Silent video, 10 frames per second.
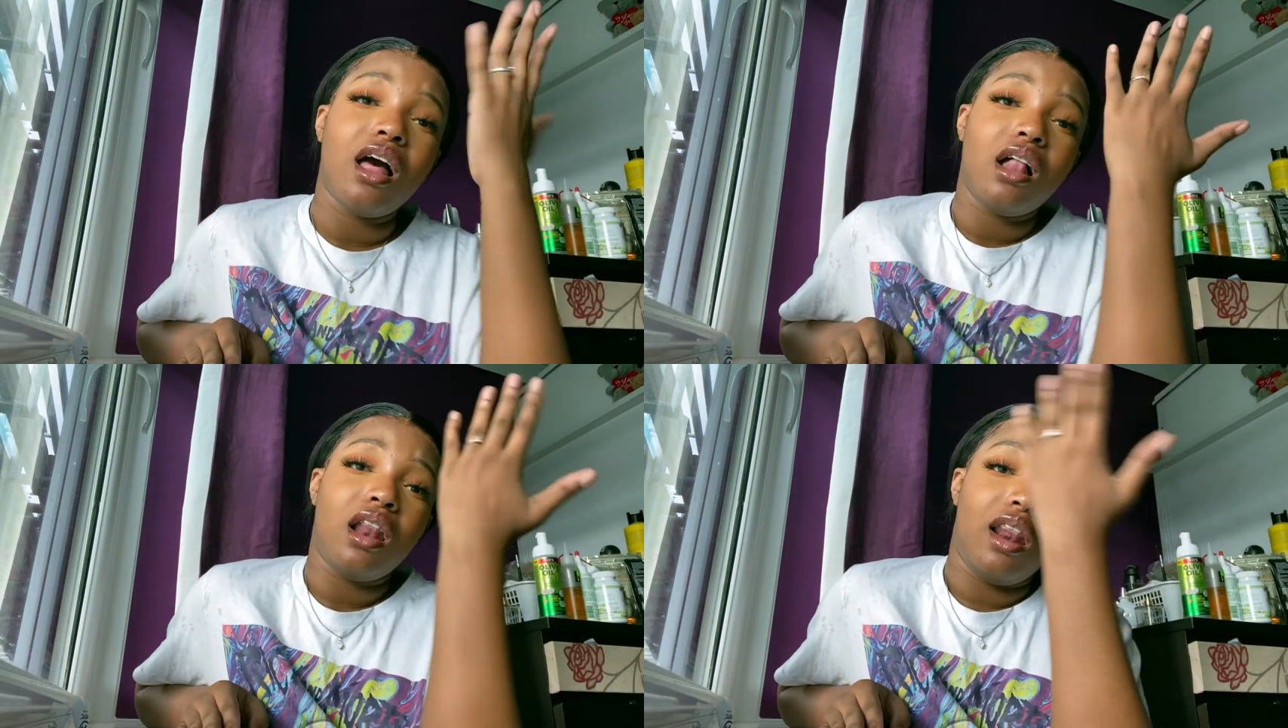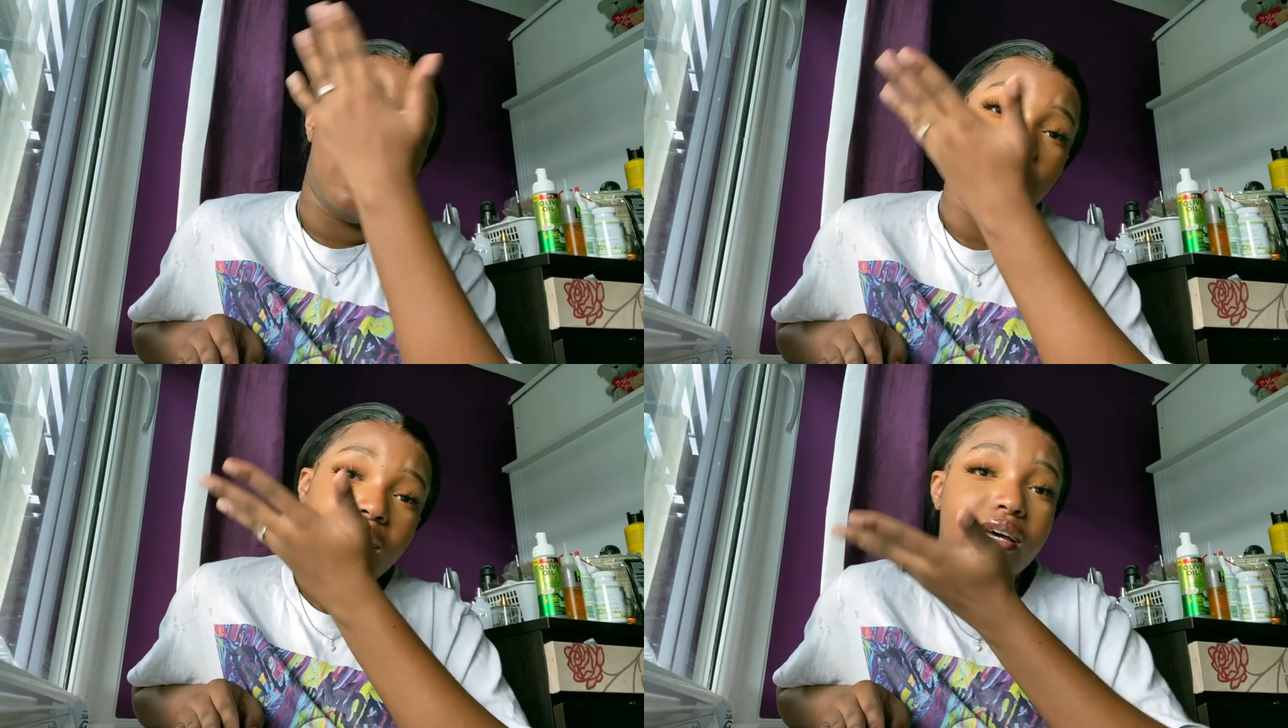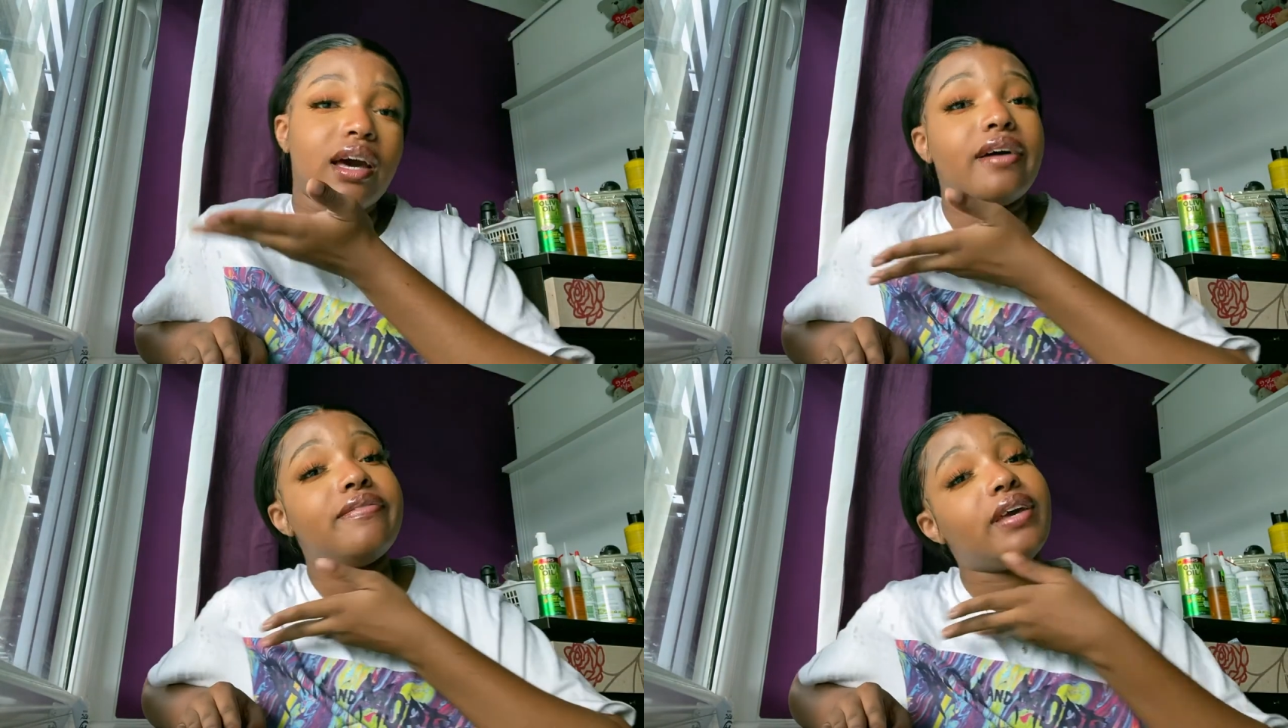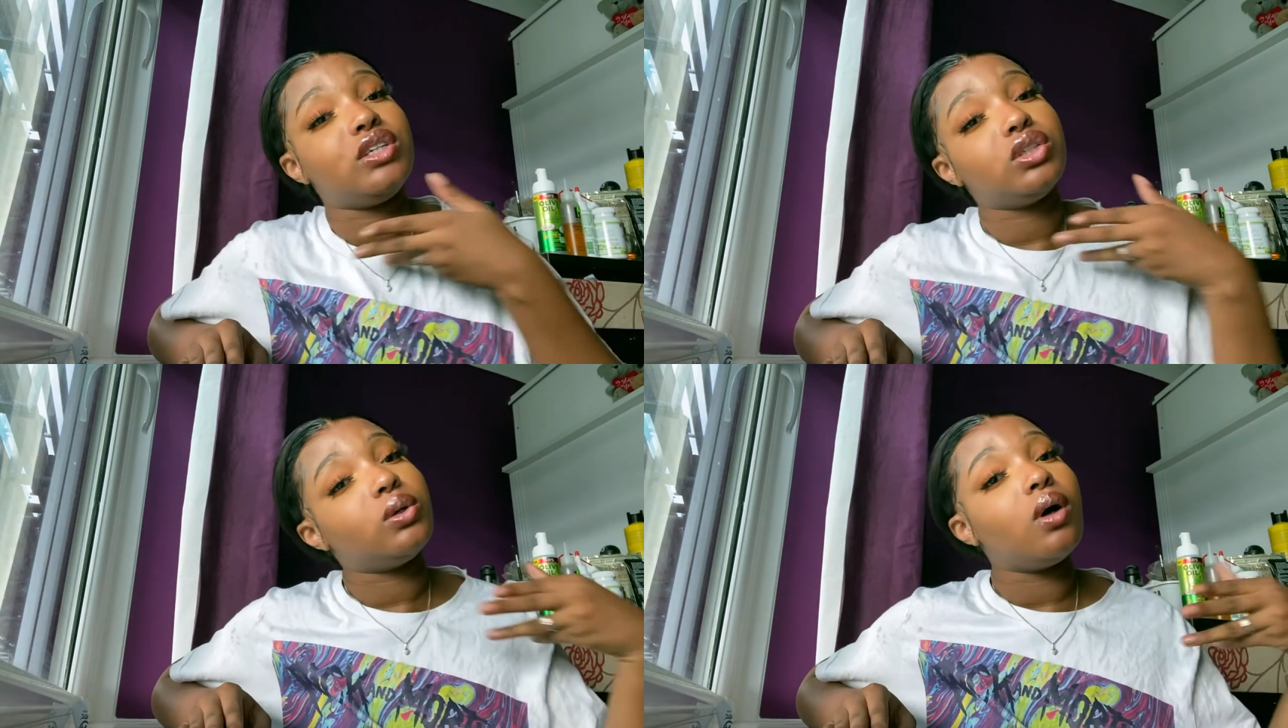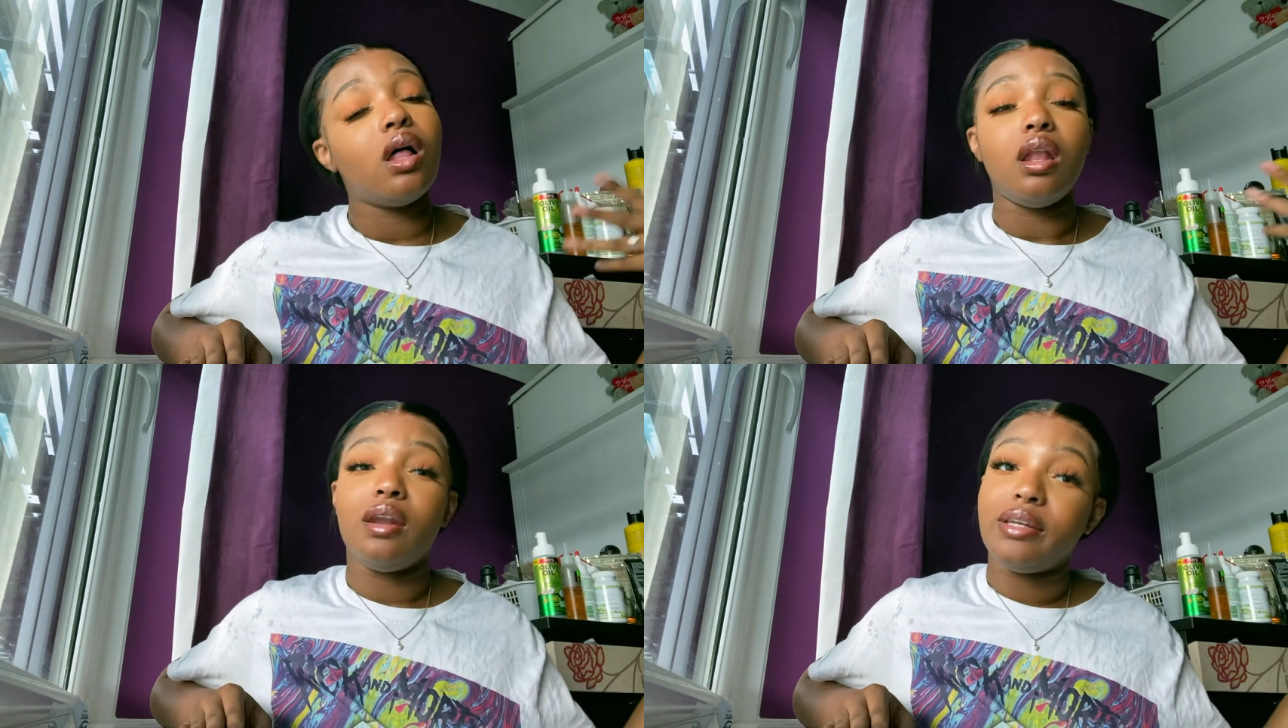look, a facial
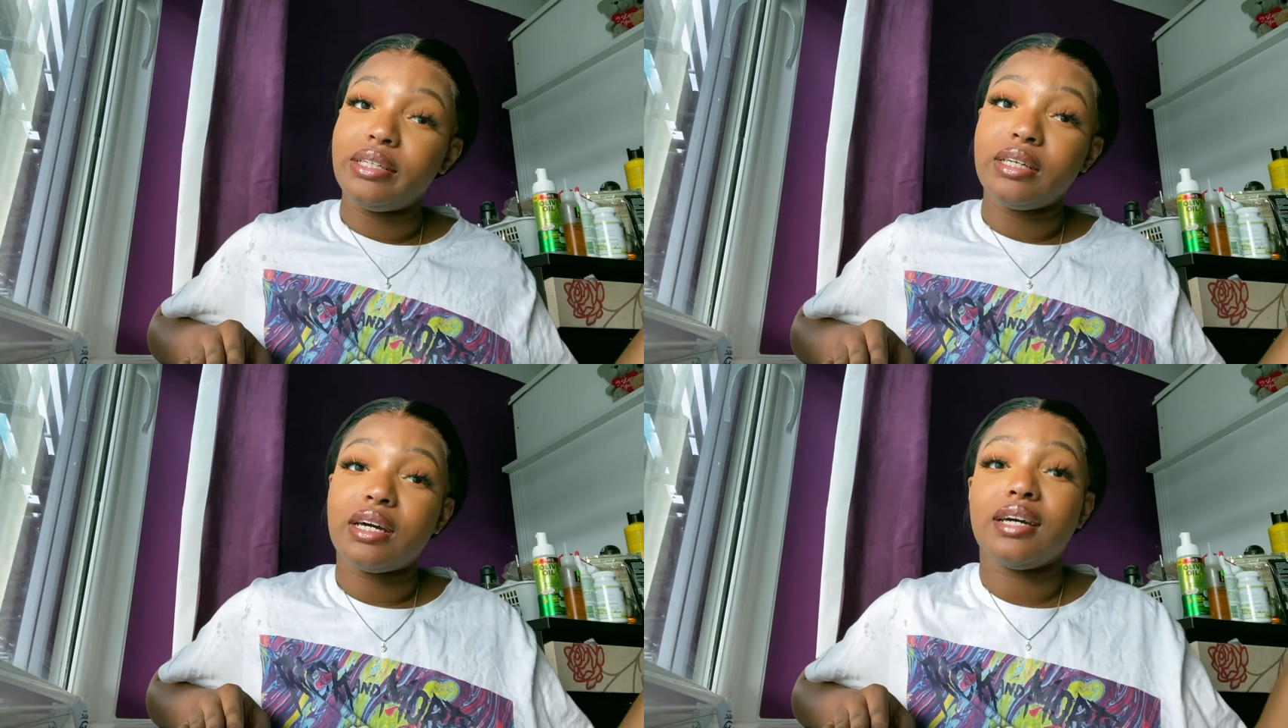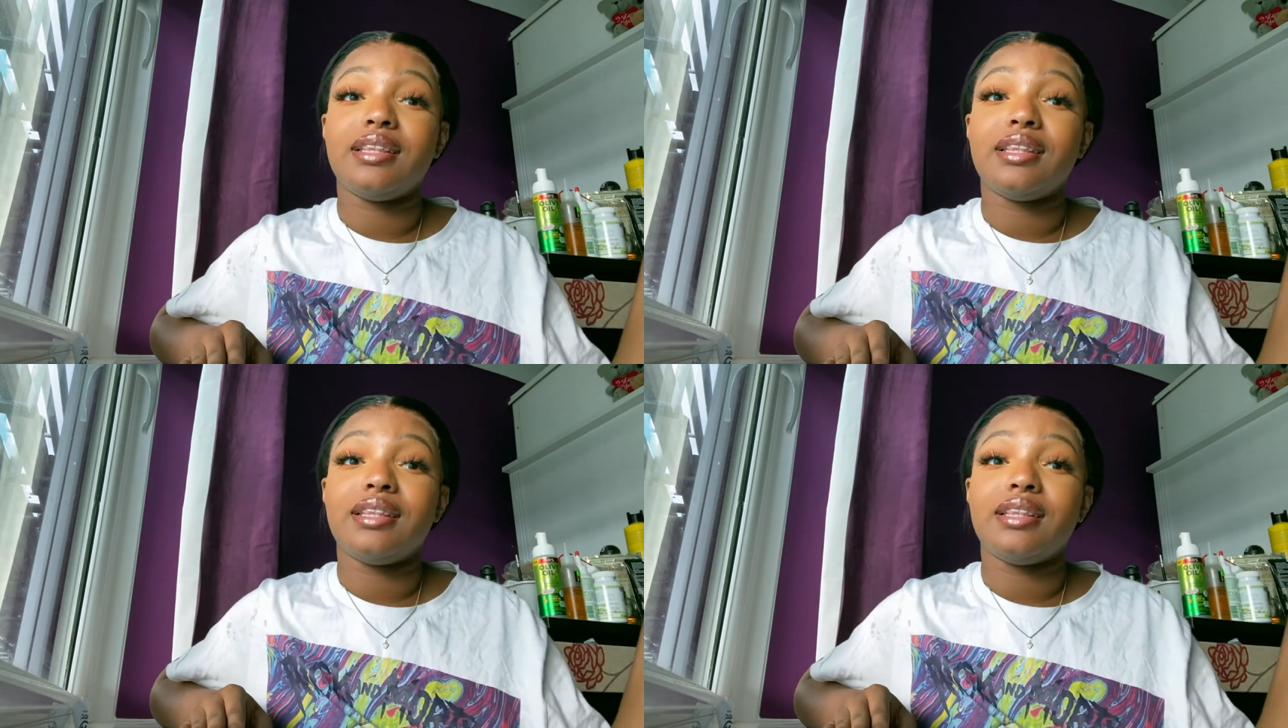look,